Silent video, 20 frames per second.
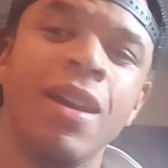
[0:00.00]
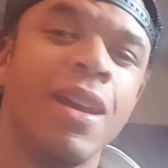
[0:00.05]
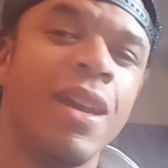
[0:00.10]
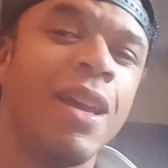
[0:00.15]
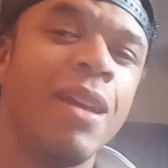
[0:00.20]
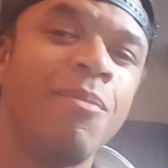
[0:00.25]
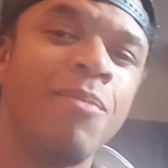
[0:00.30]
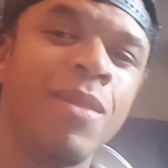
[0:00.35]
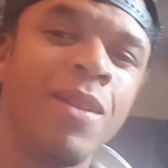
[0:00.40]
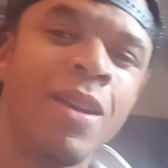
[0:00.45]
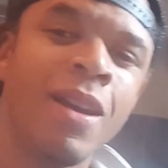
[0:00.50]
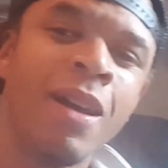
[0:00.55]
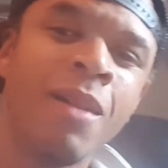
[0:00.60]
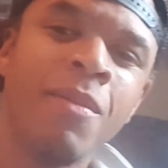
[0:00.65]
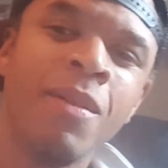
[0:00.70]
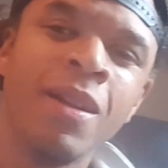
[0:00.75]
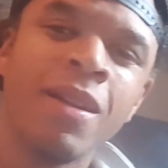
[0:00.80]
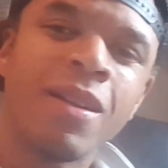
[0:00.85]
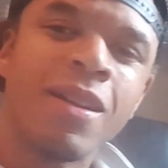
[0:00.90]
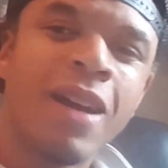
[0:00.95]
Hit me up.
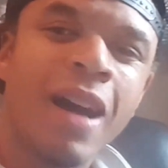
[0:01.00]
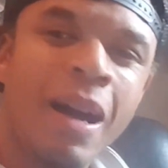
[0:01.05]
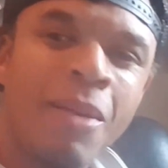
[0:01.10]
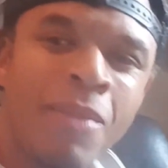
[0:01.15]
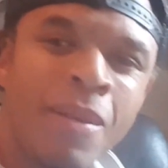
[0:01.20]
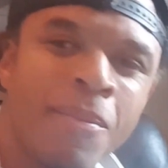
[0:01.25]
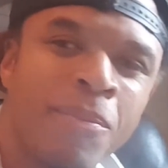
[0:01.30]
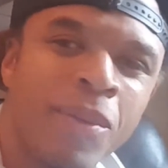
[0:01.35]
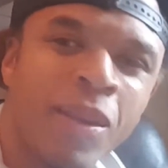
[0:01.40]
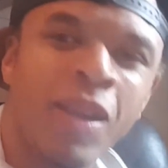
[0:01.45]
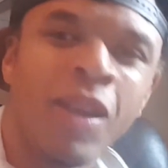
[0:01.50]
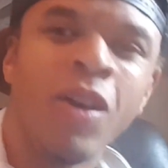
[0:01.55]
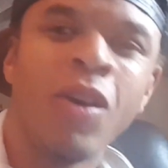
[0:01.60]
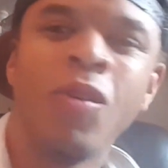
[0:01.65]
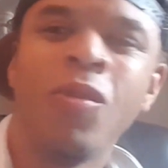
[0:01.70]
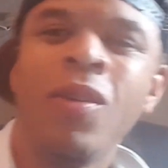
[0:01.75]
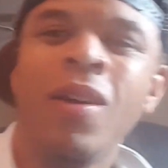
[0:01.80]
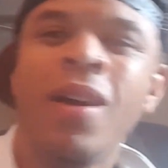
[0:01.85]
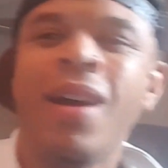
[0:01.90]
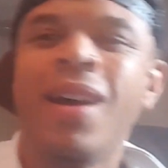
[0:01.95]
Comment
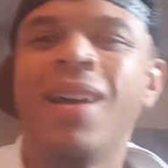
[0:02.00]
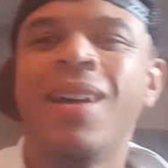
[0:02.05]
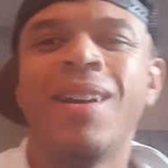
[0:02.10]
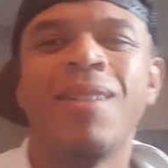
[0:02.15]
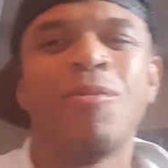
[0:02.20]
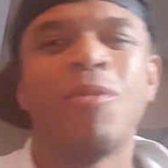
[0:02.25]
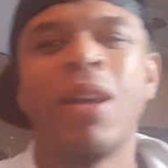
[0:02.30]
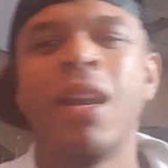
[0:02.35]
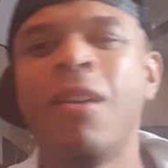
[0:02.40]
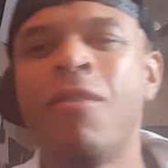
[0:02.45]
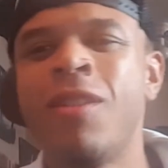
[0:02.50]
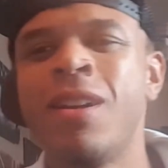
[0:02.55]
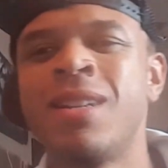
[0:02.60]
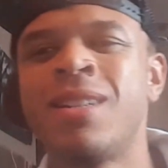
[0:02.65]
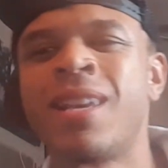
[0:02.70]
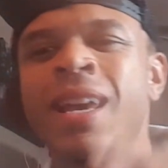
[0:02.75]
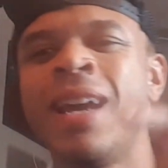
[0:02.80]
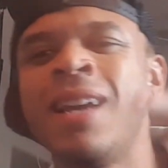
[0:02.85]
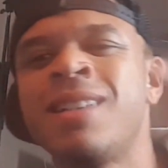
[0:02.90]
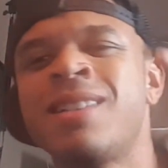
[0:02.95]
below. Whatever it
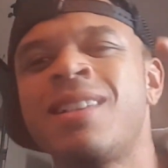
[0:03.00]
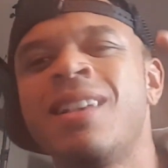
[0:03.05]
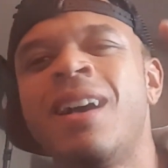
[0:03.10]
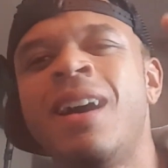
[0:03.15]
takes,